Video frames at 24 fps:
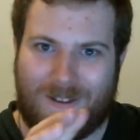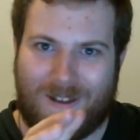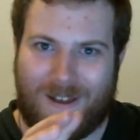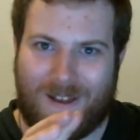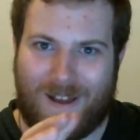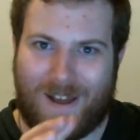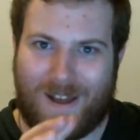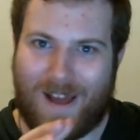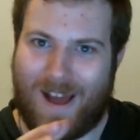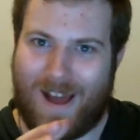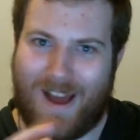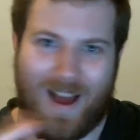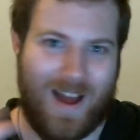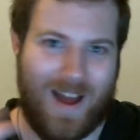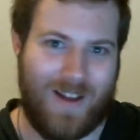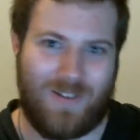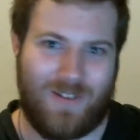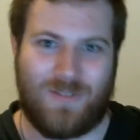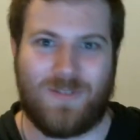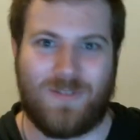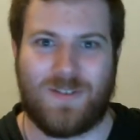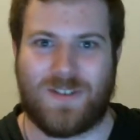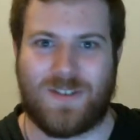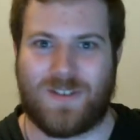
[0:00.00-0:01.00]

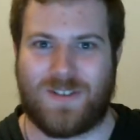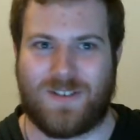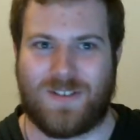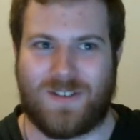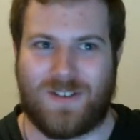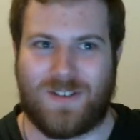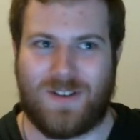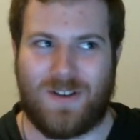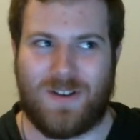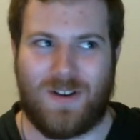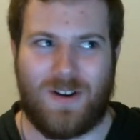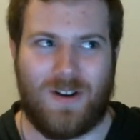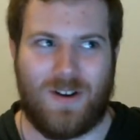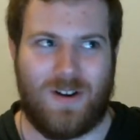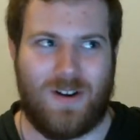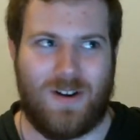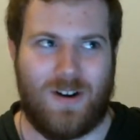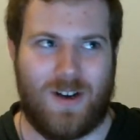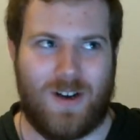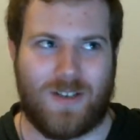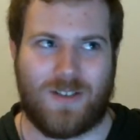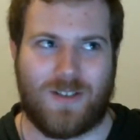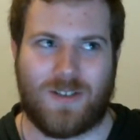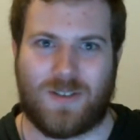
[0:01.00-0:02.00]
And
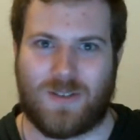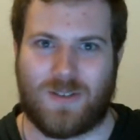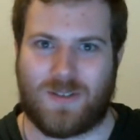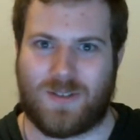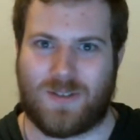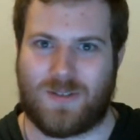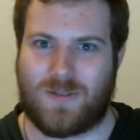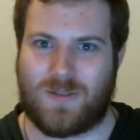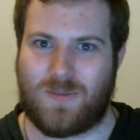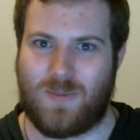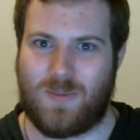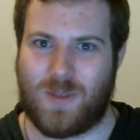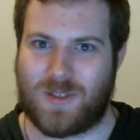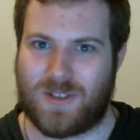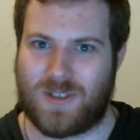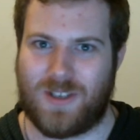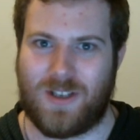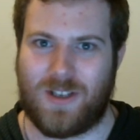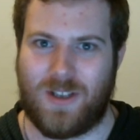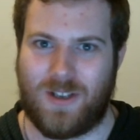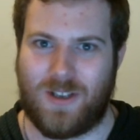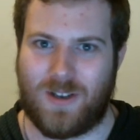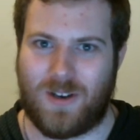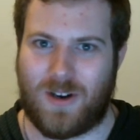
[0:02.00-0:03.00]
I just was
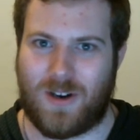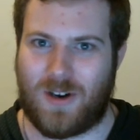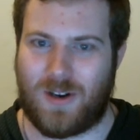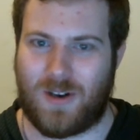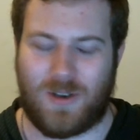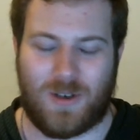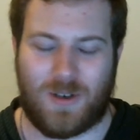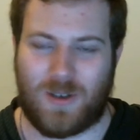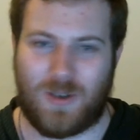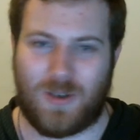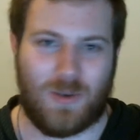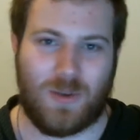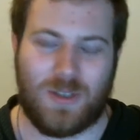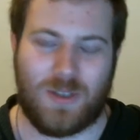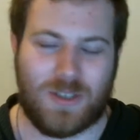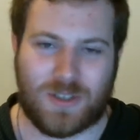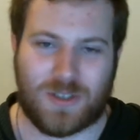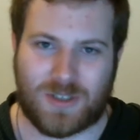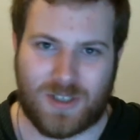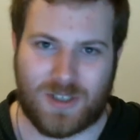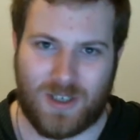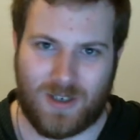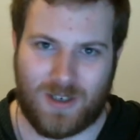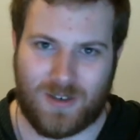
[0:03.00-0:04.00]
thinking, holy
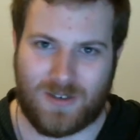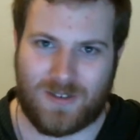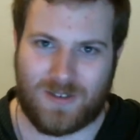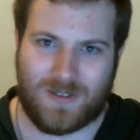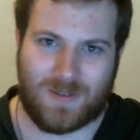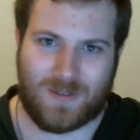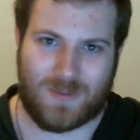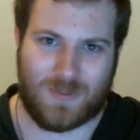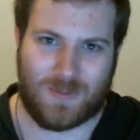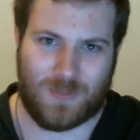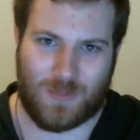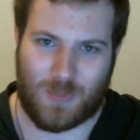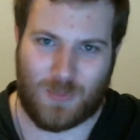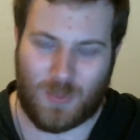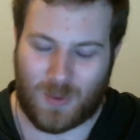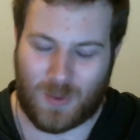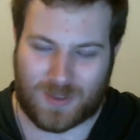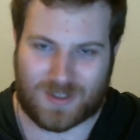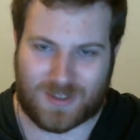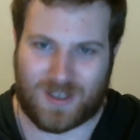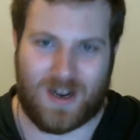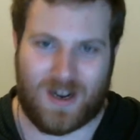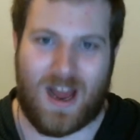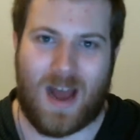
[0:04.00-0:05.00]
shit, what's
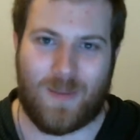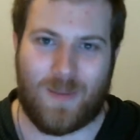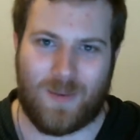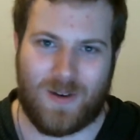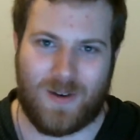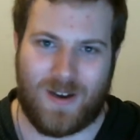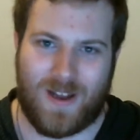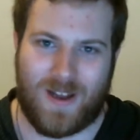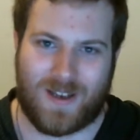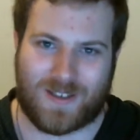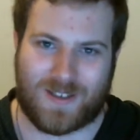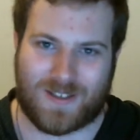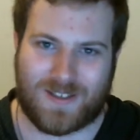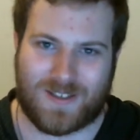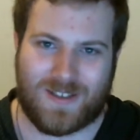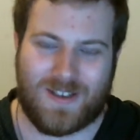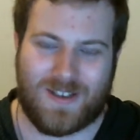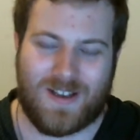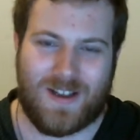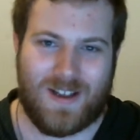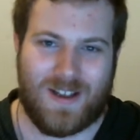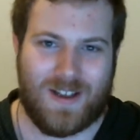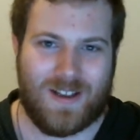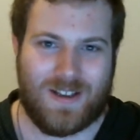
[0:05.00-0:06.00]
going to happen next?
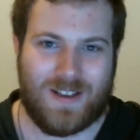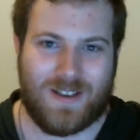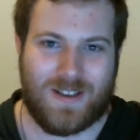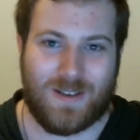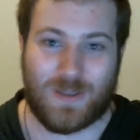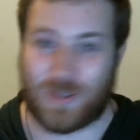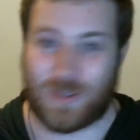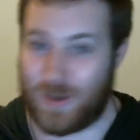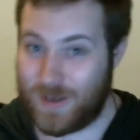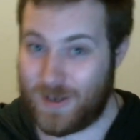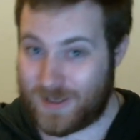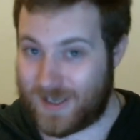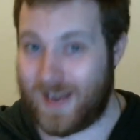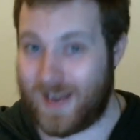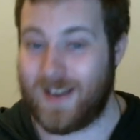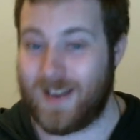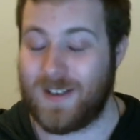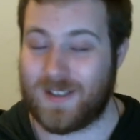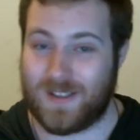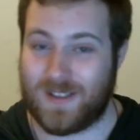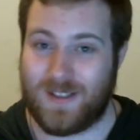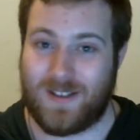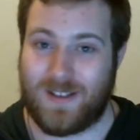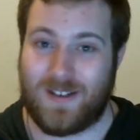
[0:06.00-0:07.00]
So he takes
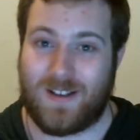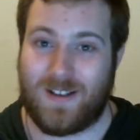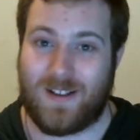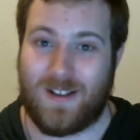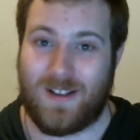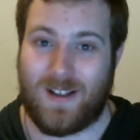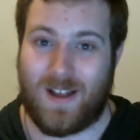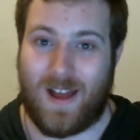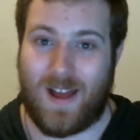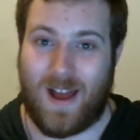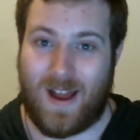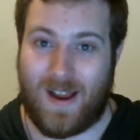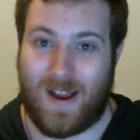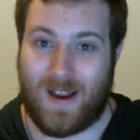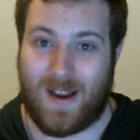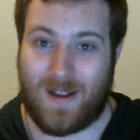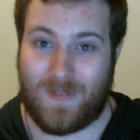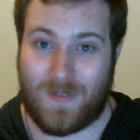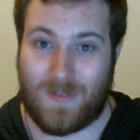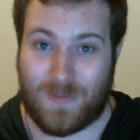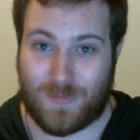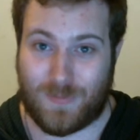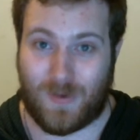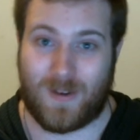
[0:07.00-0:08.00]
it, and
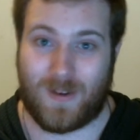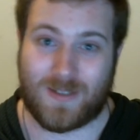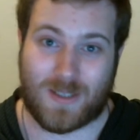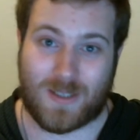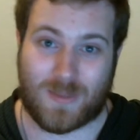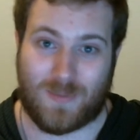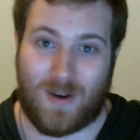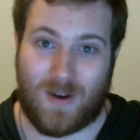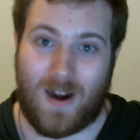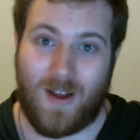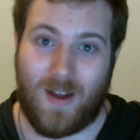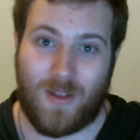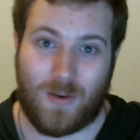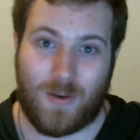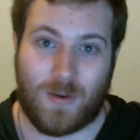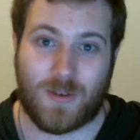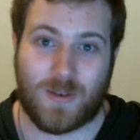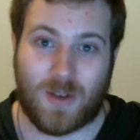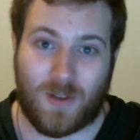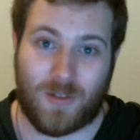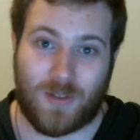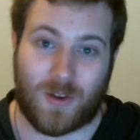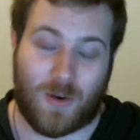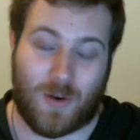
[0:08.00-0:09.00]
he finds his father, who's
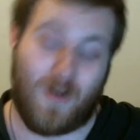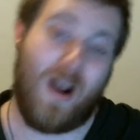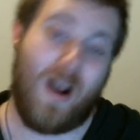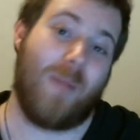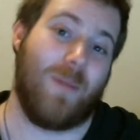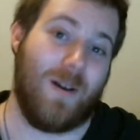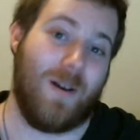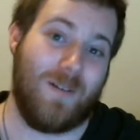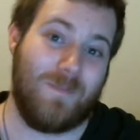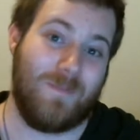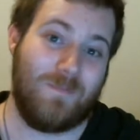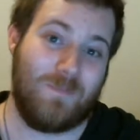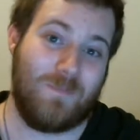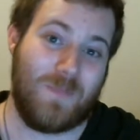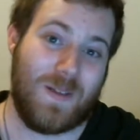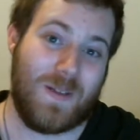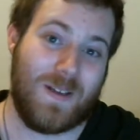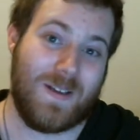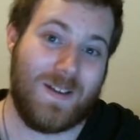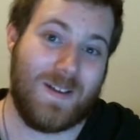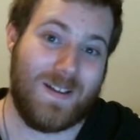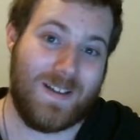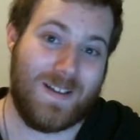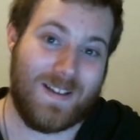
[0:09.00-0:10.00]
on the crapper.
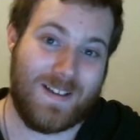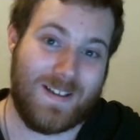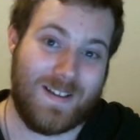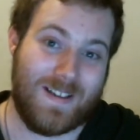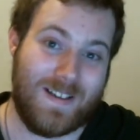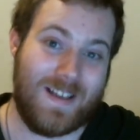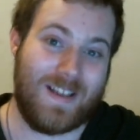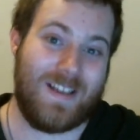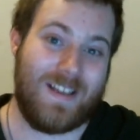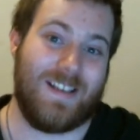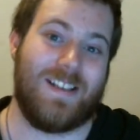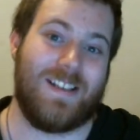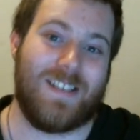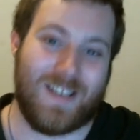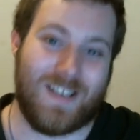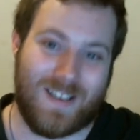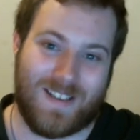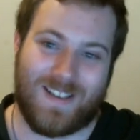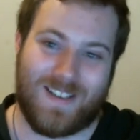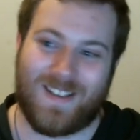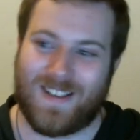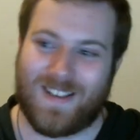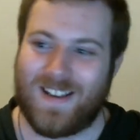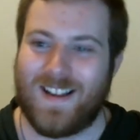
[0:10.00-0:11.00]
He's
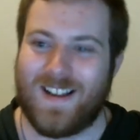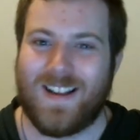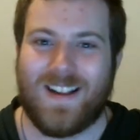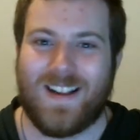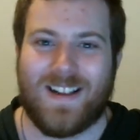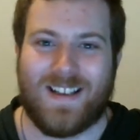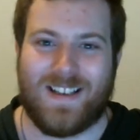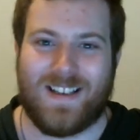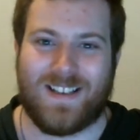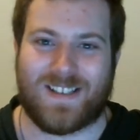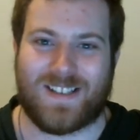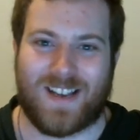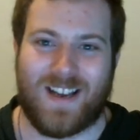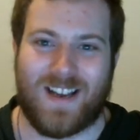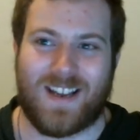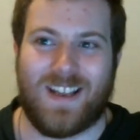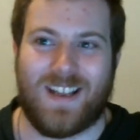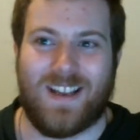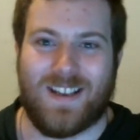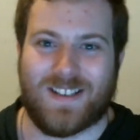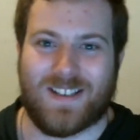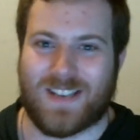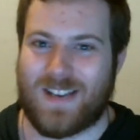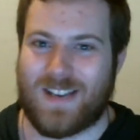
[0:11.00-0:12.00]
taking
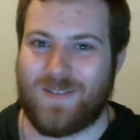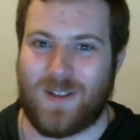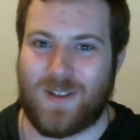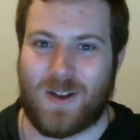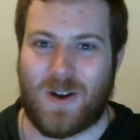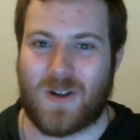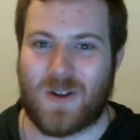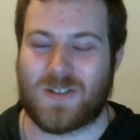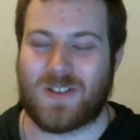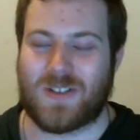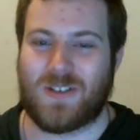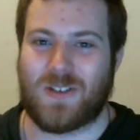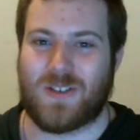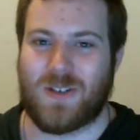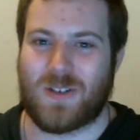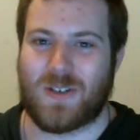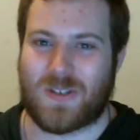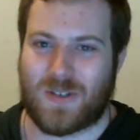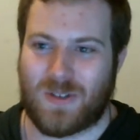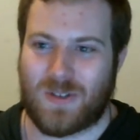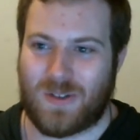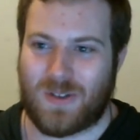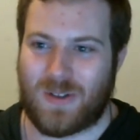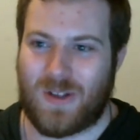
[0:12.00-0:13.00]
his evening
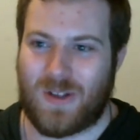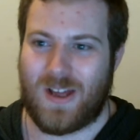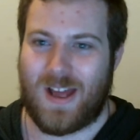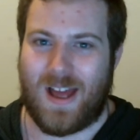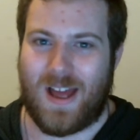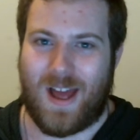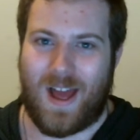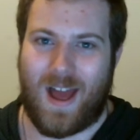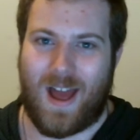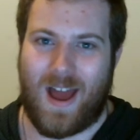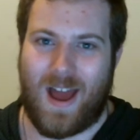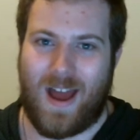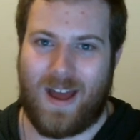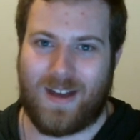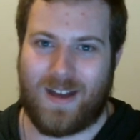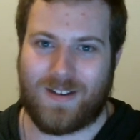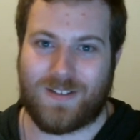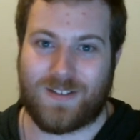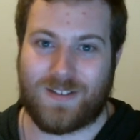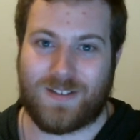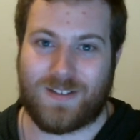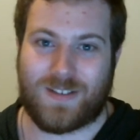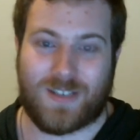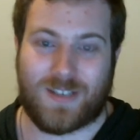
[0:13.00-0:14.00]
constitutional,
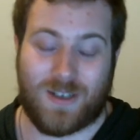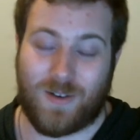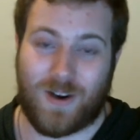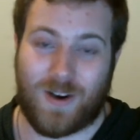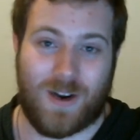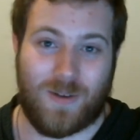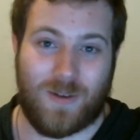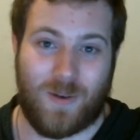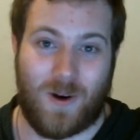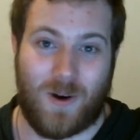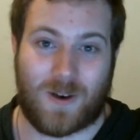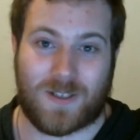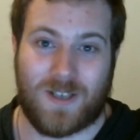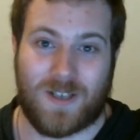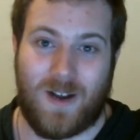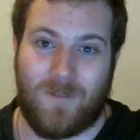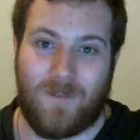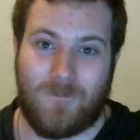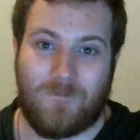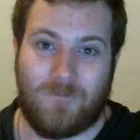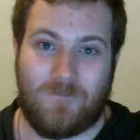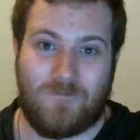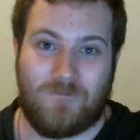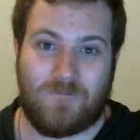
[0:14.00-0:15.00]
and Tyrion rocks up.
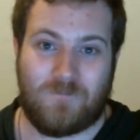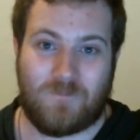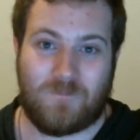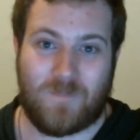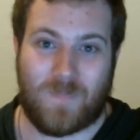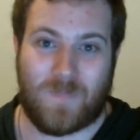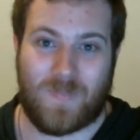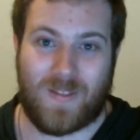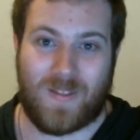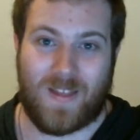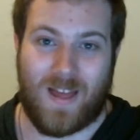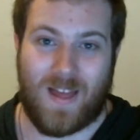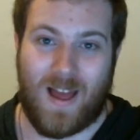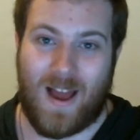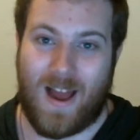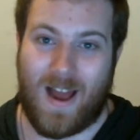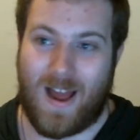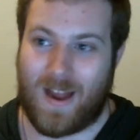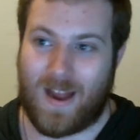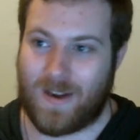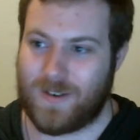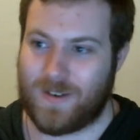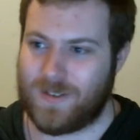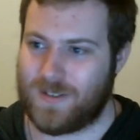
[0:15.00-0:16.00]

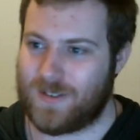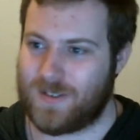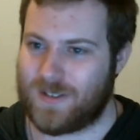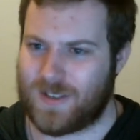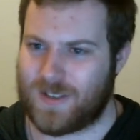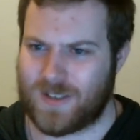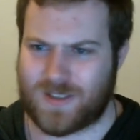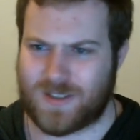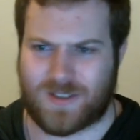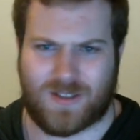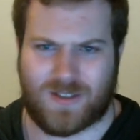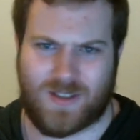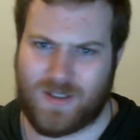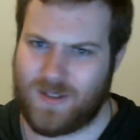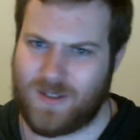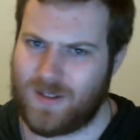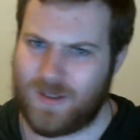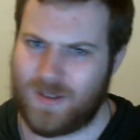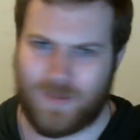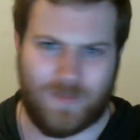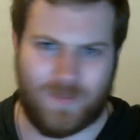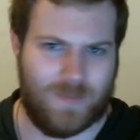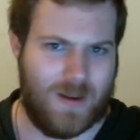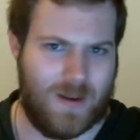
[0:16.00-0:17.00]
And just the
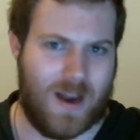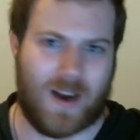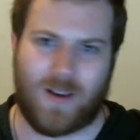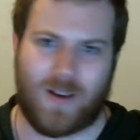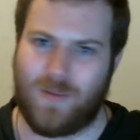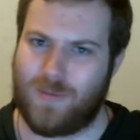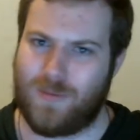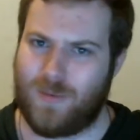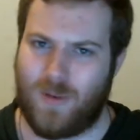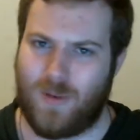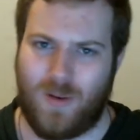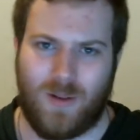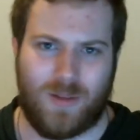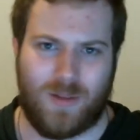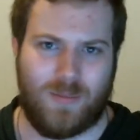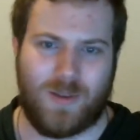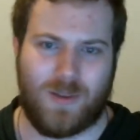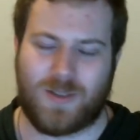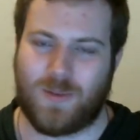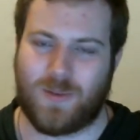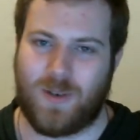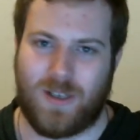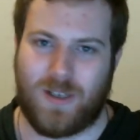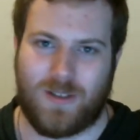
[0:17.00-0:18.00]
back and forth
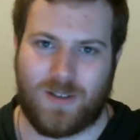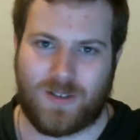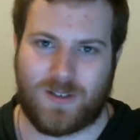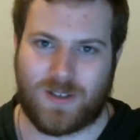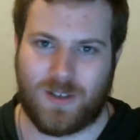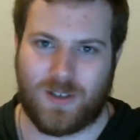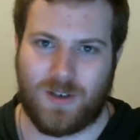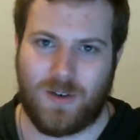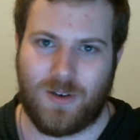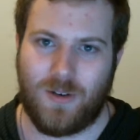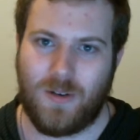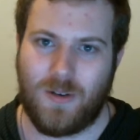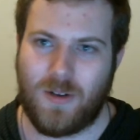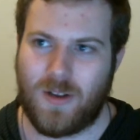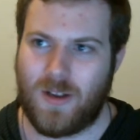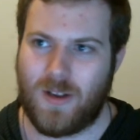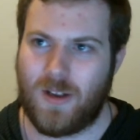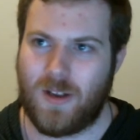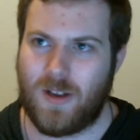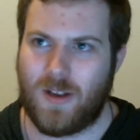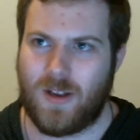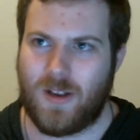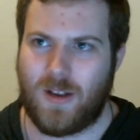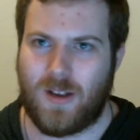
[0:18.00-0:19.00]
between the two
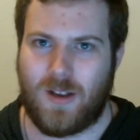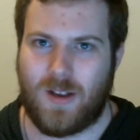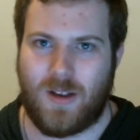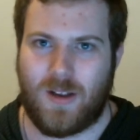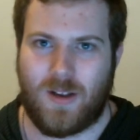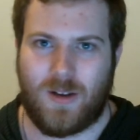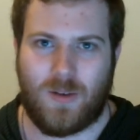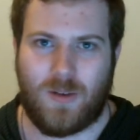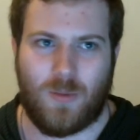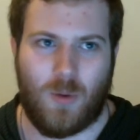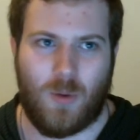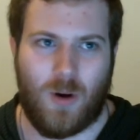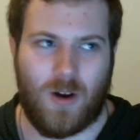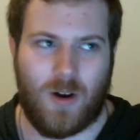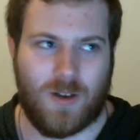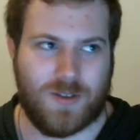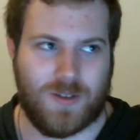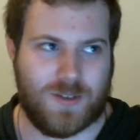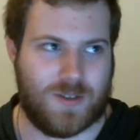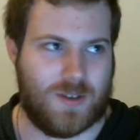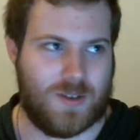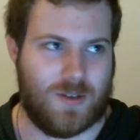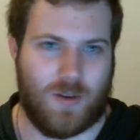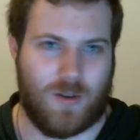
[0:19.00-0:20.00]

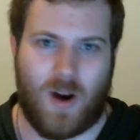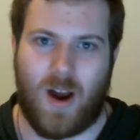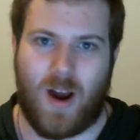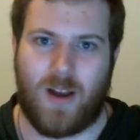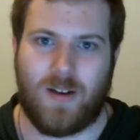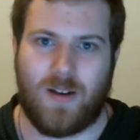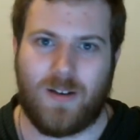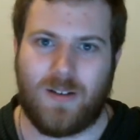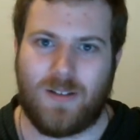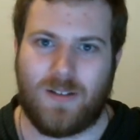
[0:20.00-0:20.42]
was great.